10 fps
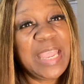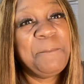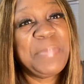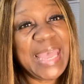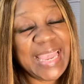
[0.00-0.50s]

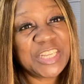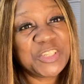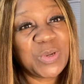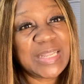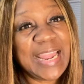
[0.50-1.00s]
it back
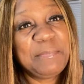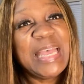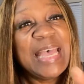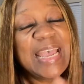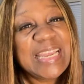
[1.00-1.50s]
into alignment,
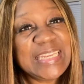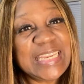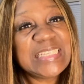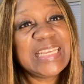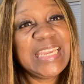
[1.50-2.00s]

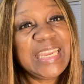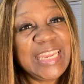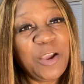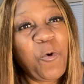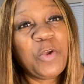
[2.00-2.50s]
decent and
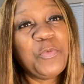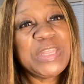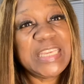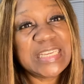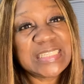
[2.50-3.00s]
in order with
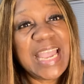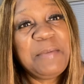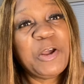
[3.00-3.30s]
the assignment,